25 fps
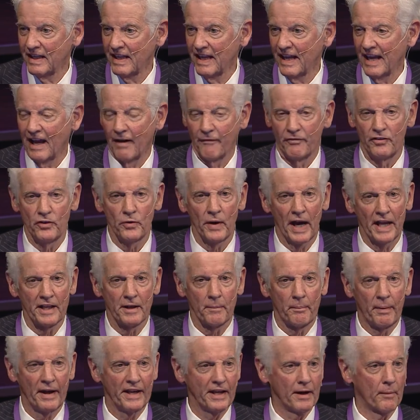Have you had to
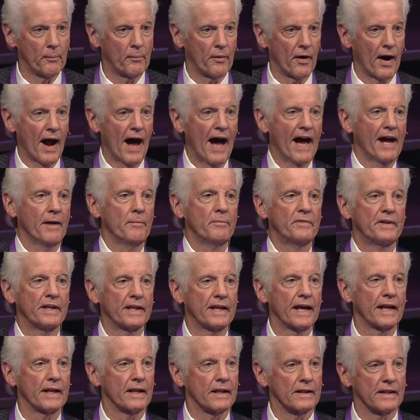pay a bribe to
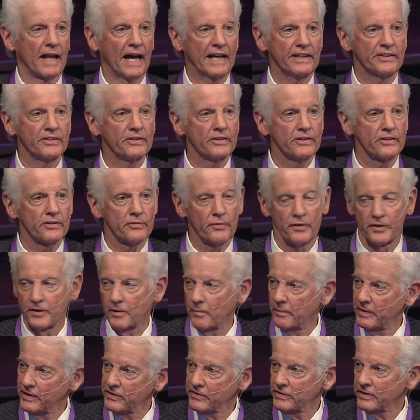get a license for your
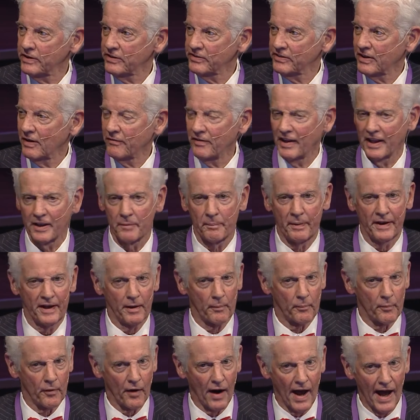business? Have you had to pay a
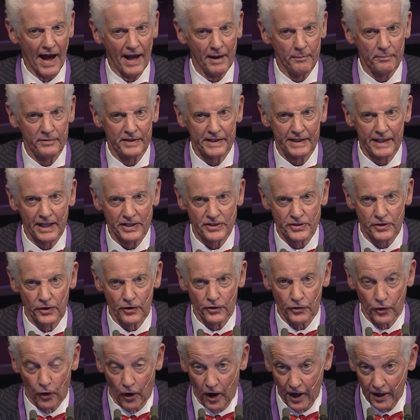bribe to get your
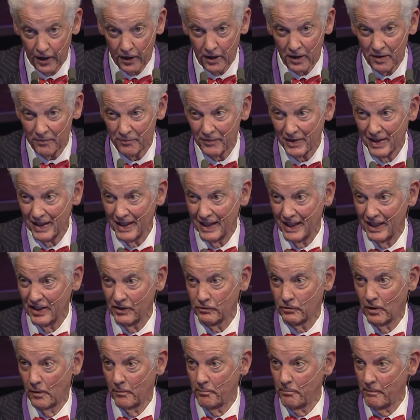daughter
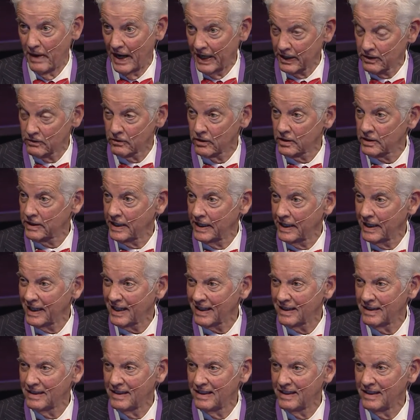into a medical clinic?